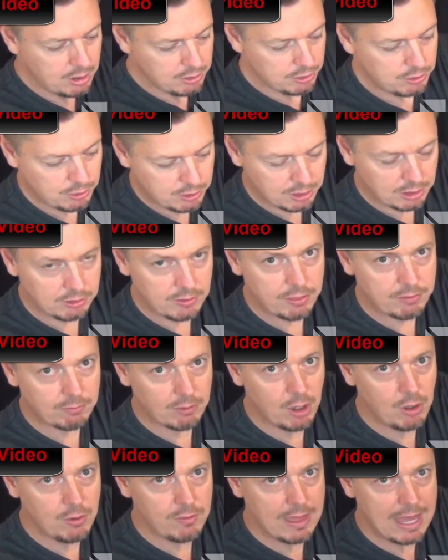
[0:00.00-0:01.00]
you're gonna
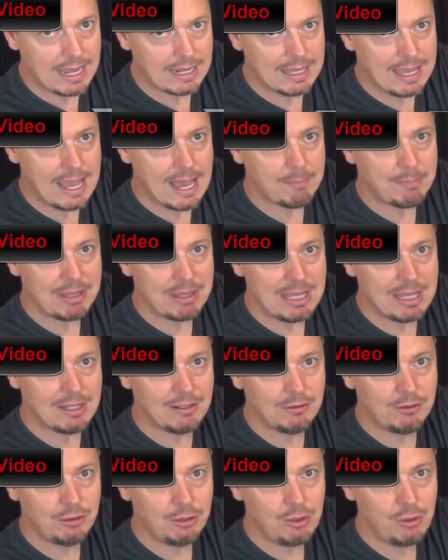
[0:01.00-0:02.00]
throw that cap
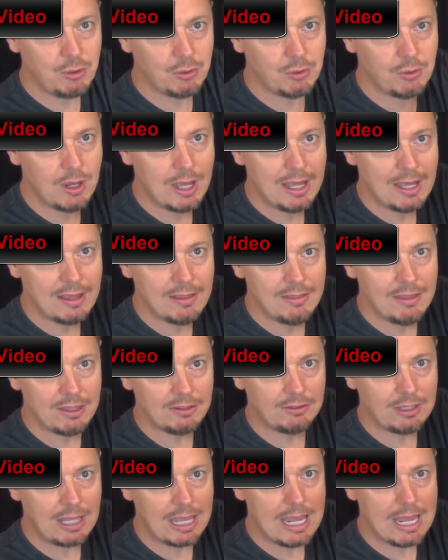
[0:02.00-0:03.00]
into
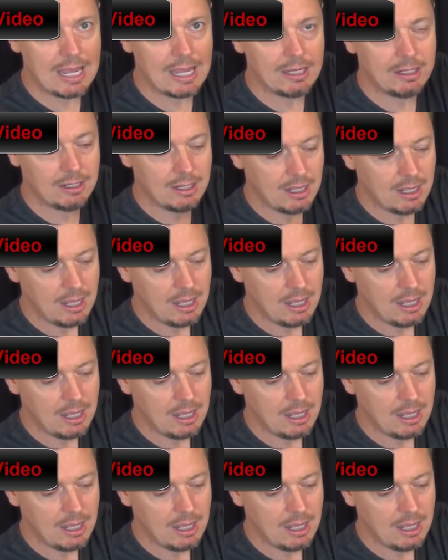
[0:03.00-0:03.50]
this hand.